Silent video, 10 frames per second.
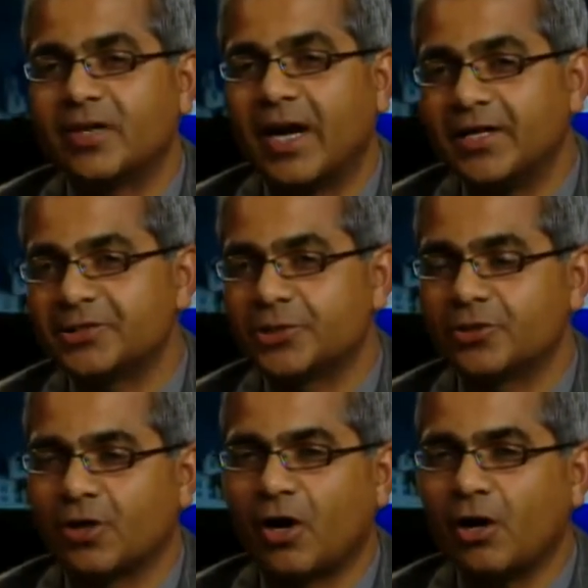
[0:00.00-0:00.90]

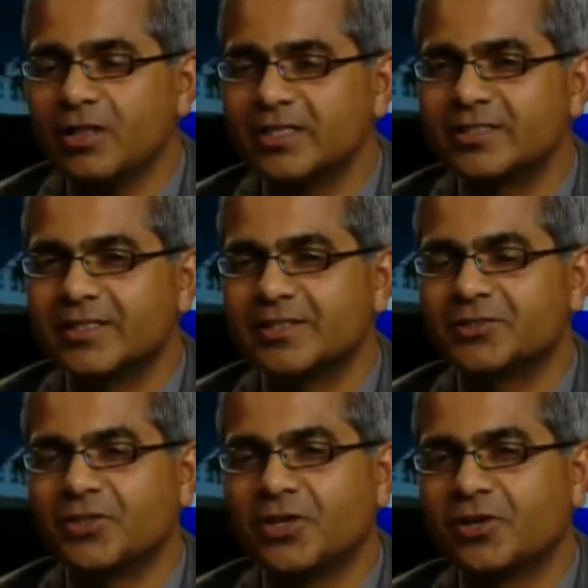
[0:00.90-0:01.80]
addiction, all these
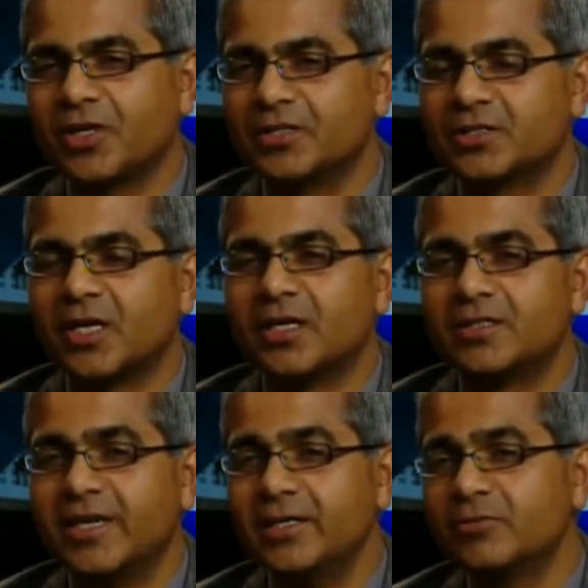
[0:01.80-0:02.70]
things increase
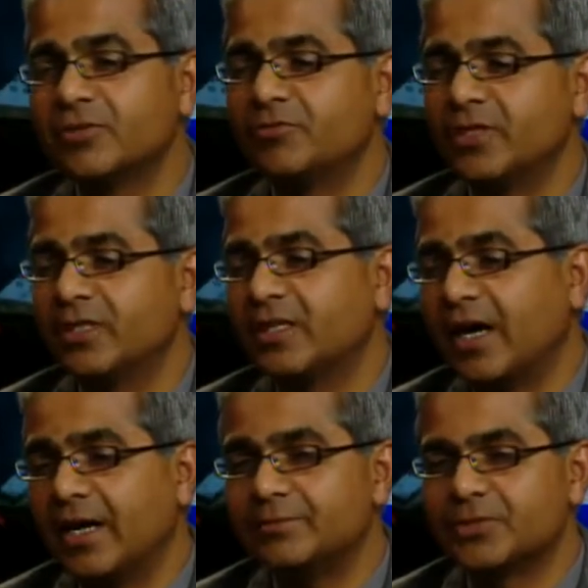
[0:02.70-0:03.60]
10 to 15
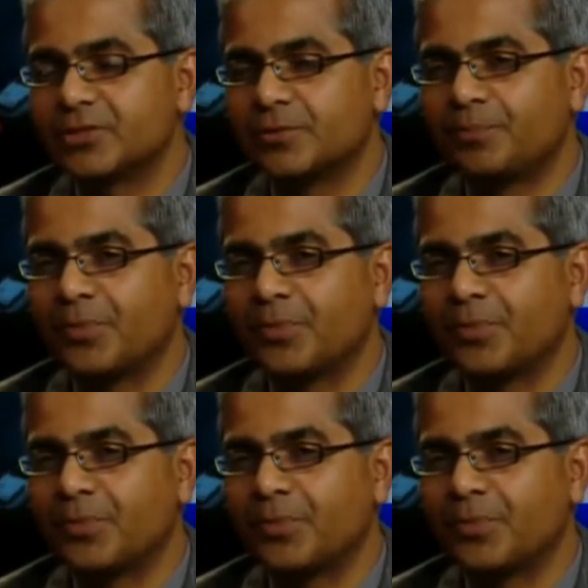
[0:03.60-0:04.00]
times